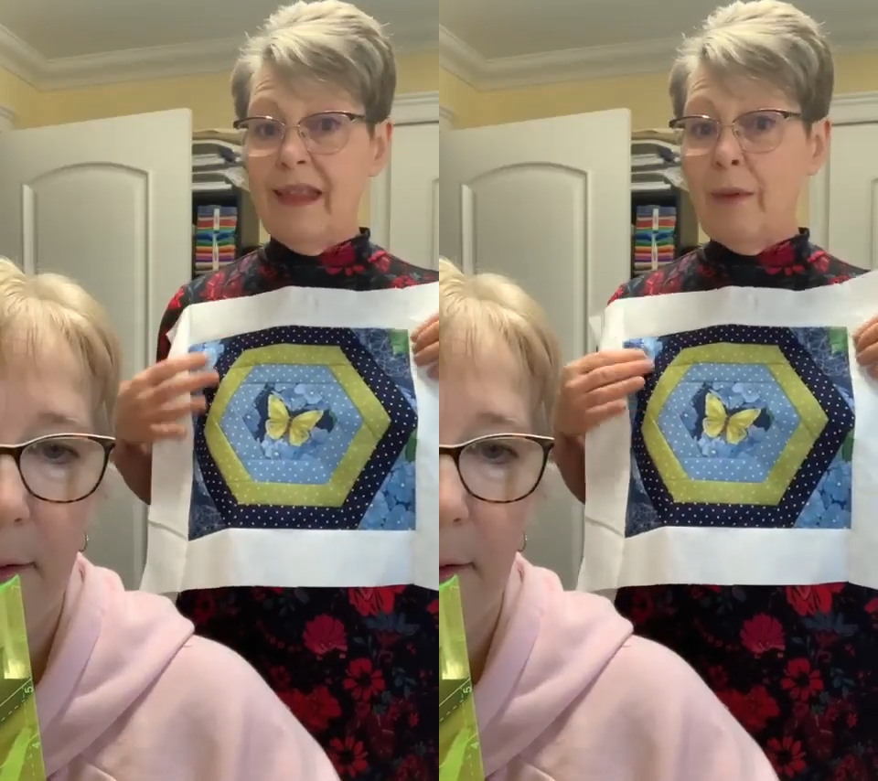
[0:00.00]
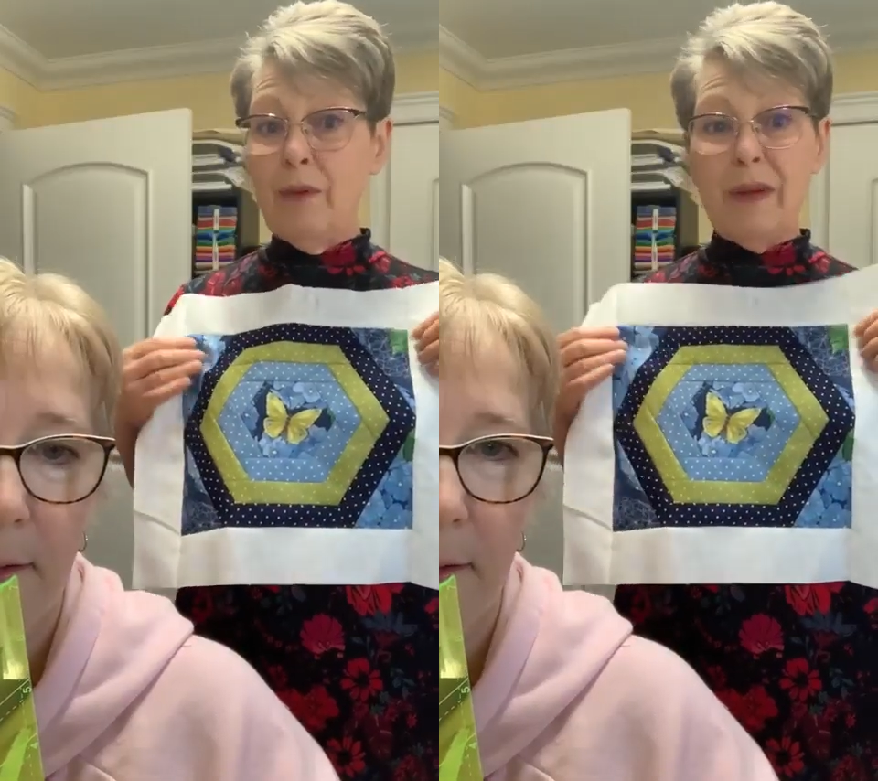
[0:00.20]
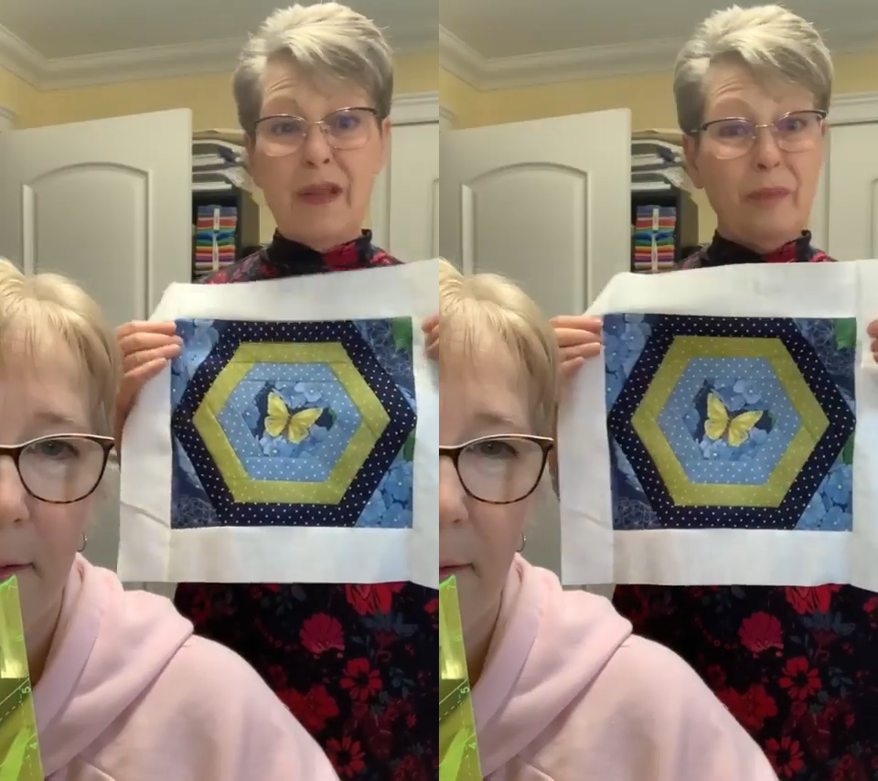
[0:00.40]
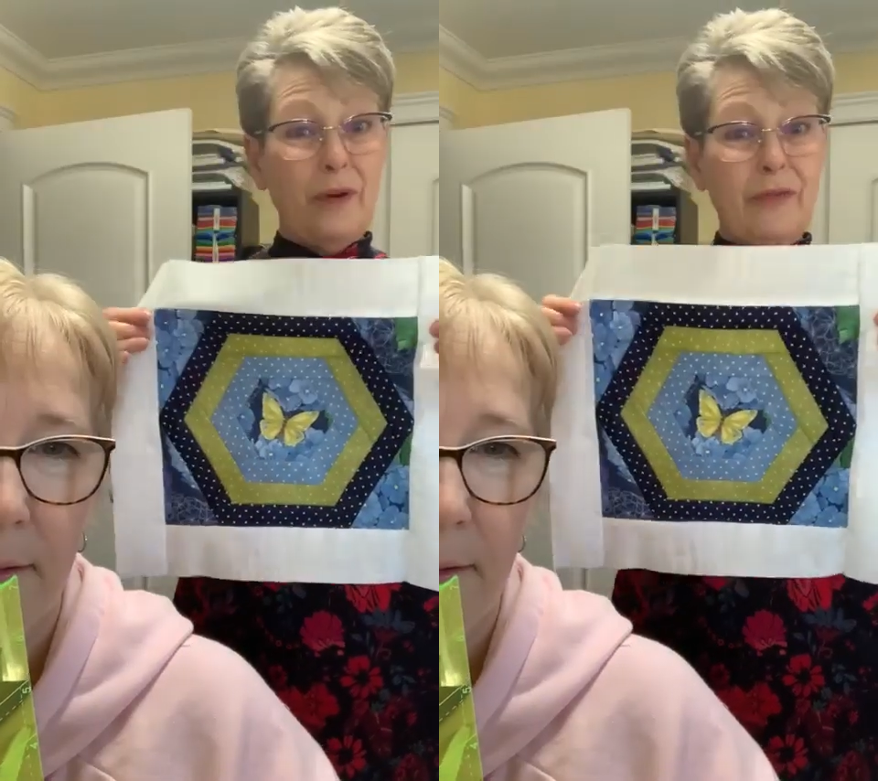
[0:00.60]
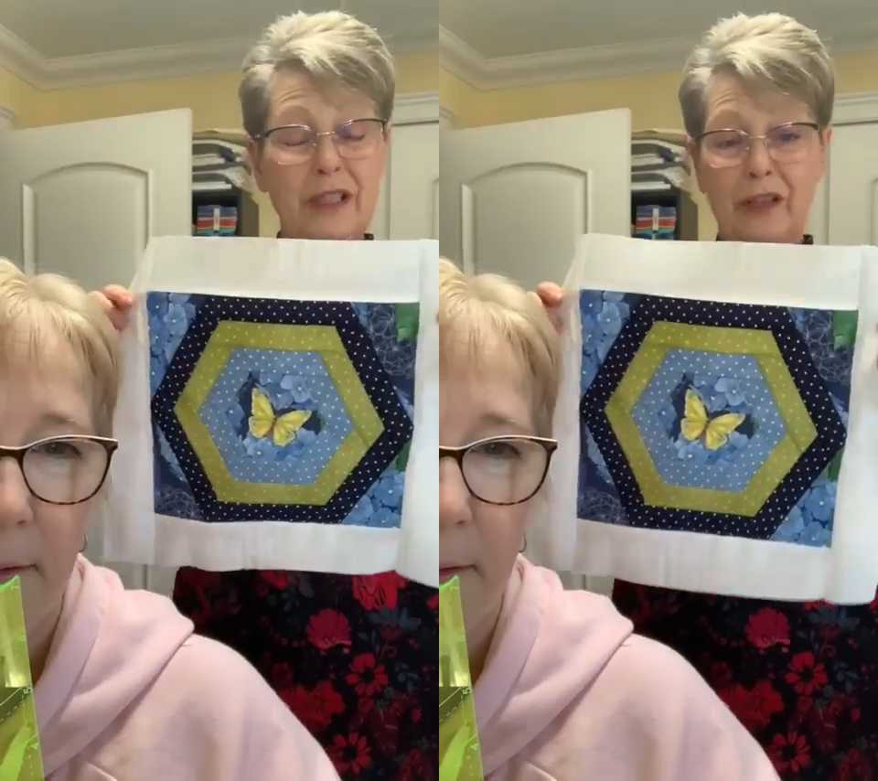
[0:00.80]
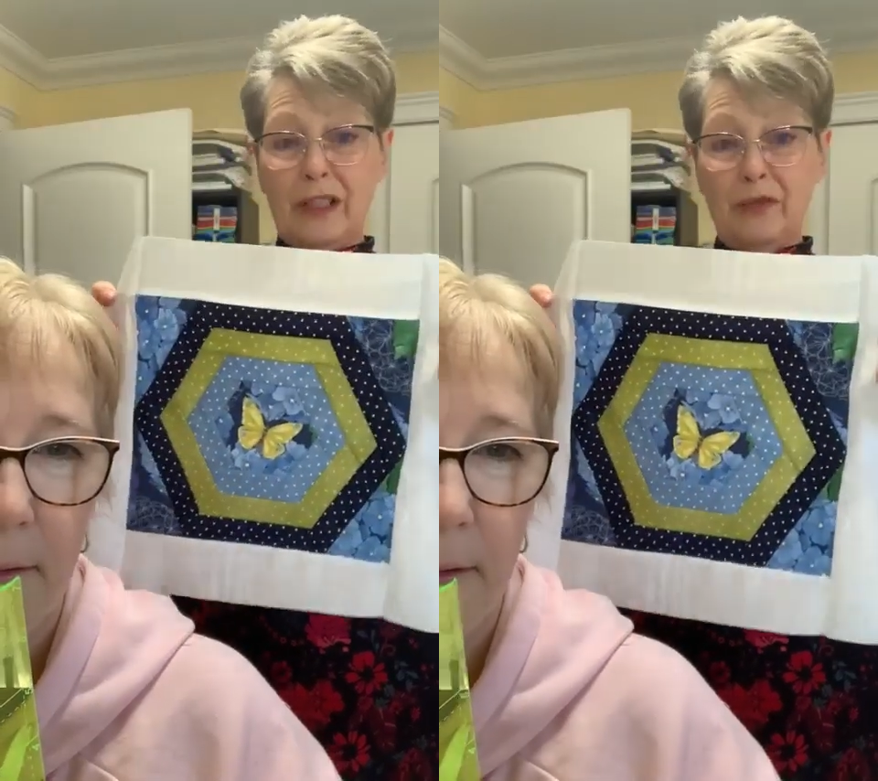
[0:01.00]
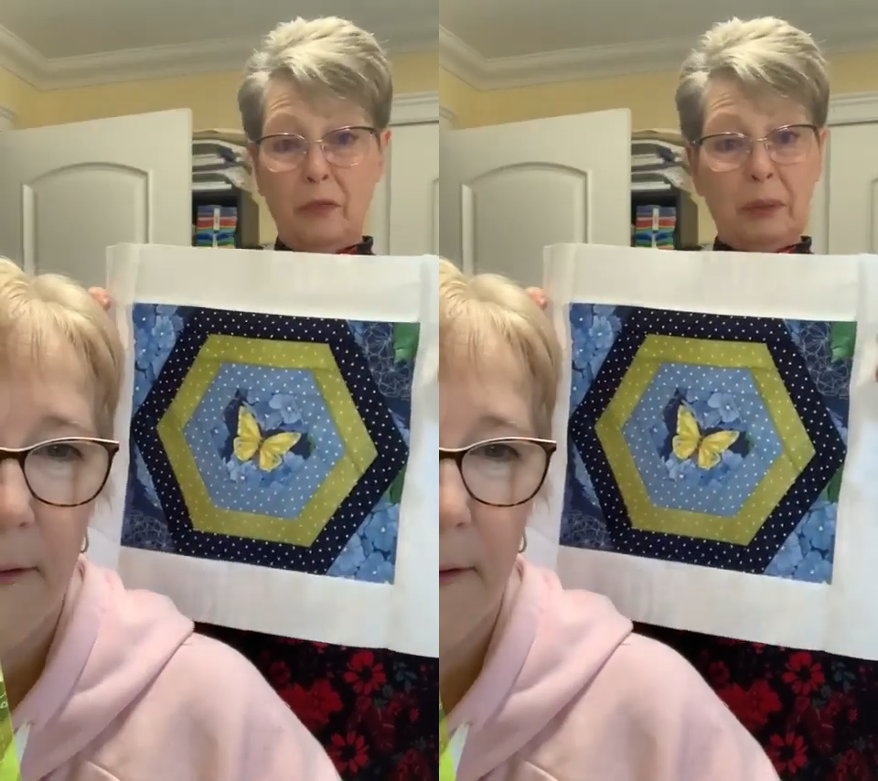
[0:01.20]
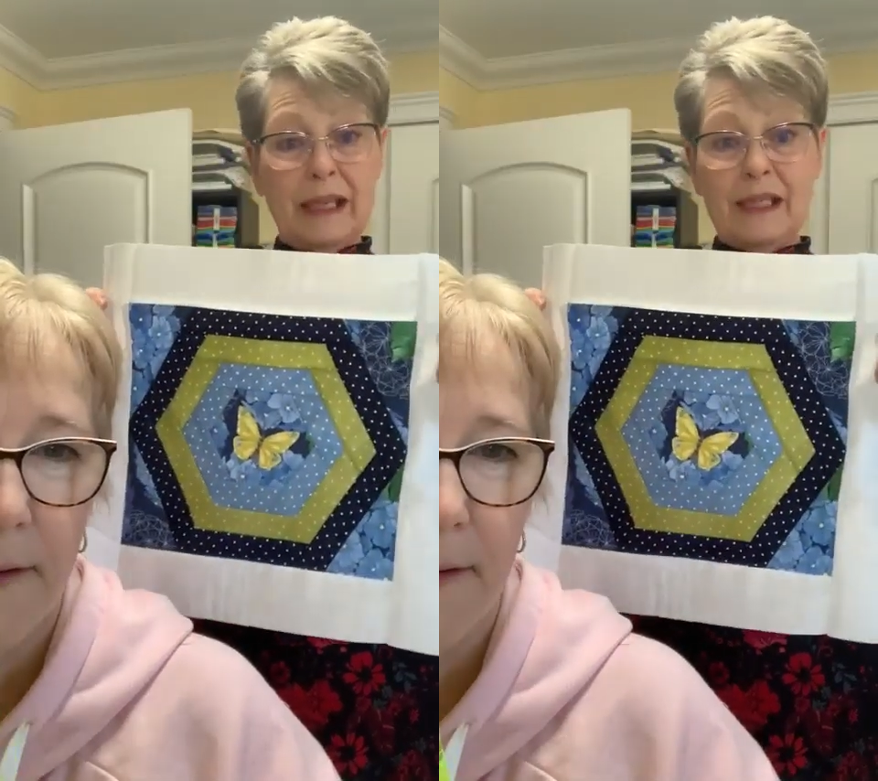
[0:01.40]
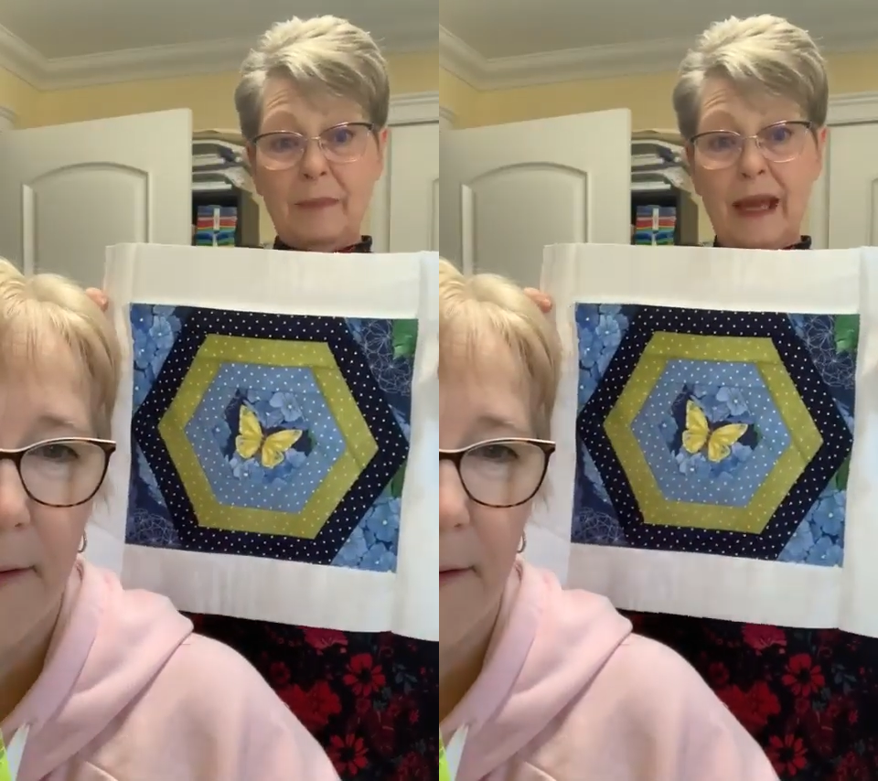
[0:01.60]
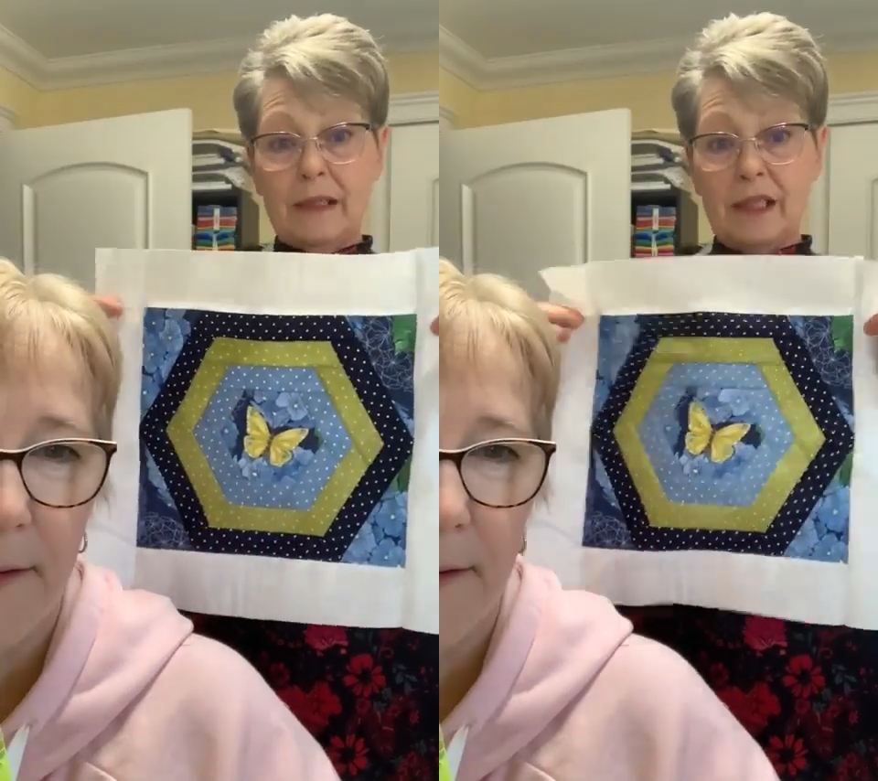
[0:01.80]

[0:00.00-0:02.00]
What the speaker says: they would be the perfect size for placemats,